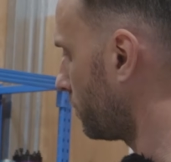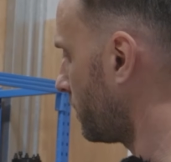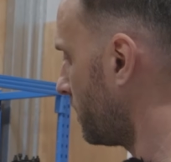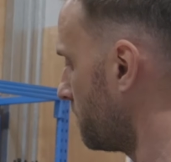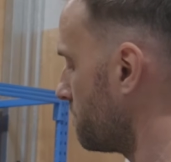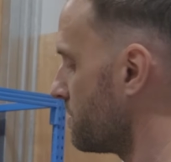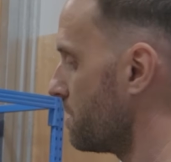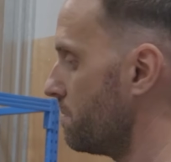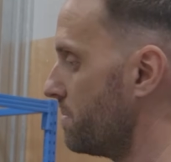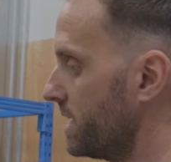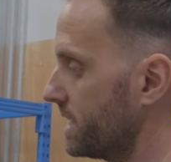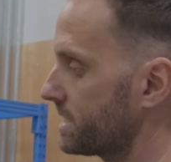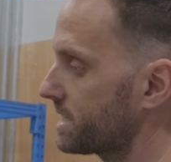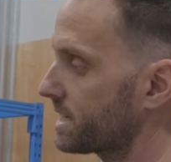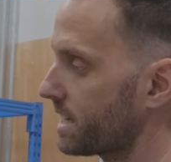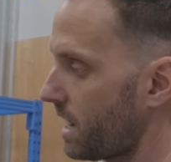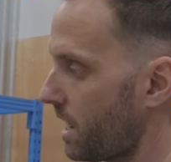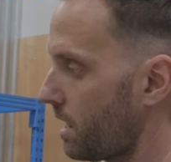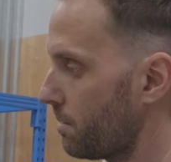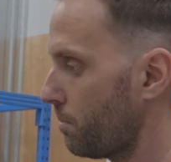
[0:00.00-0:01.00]
him the best
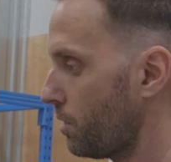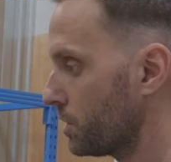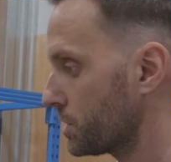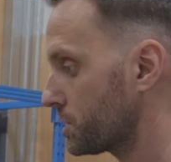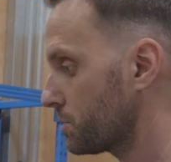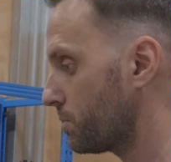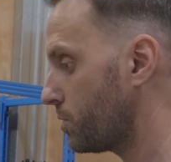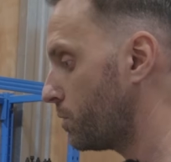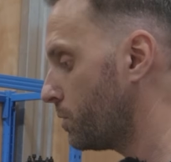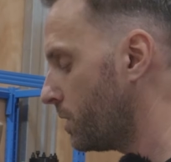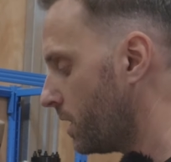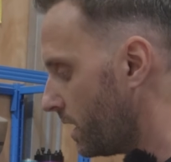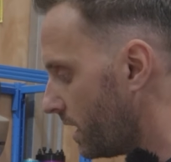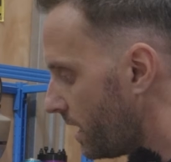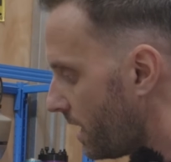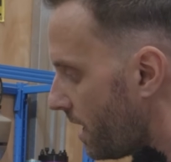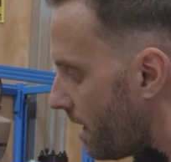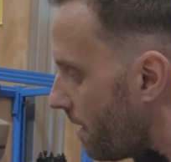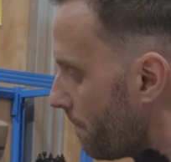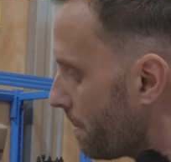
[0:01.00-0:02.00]
car possible.
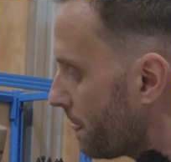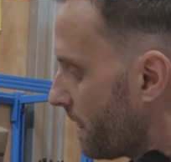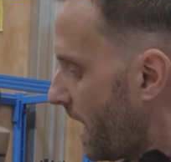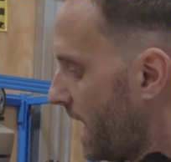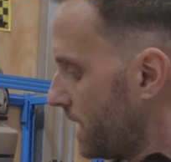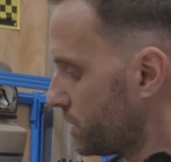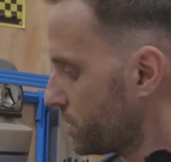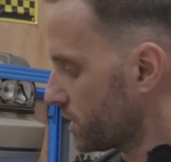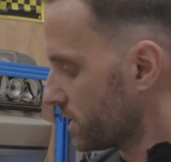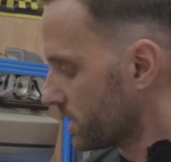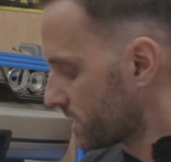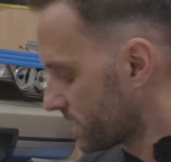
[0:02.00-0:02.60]
As you can